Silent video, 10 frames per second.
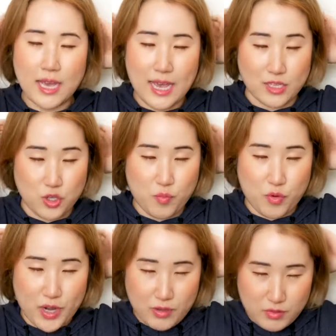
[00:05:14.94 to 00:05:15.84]
As your
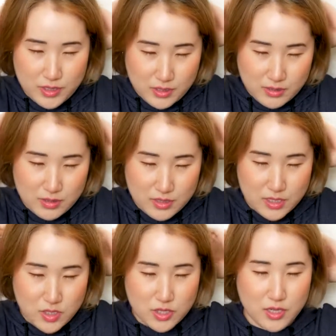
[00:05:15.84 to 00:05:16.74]
brain releases
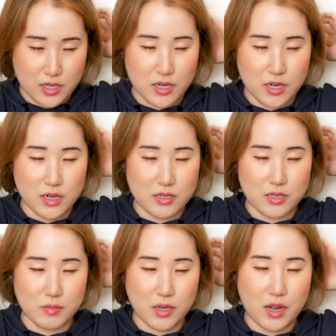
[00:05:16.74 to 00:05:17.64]
tension here,
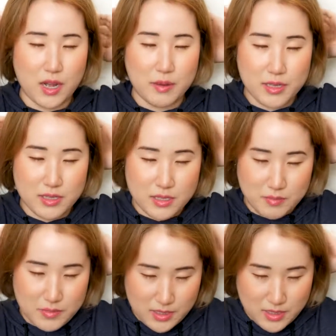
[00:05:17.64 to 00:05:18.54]
some common
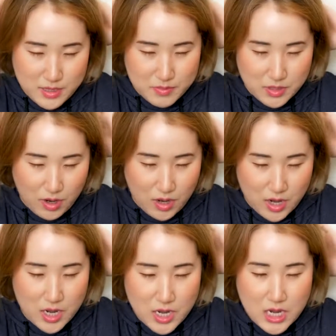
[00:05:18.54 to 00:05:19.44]
symptoms
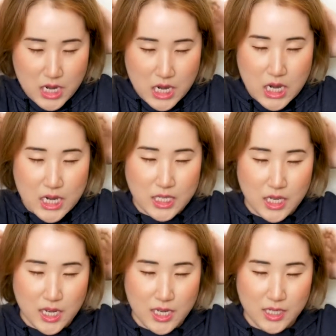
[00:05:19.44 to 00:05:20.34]
are
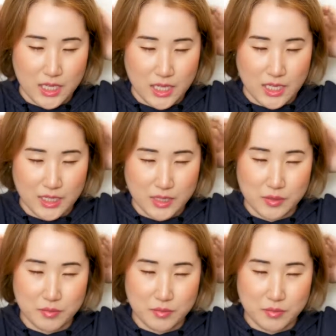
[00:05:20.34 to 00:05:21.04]
yawning,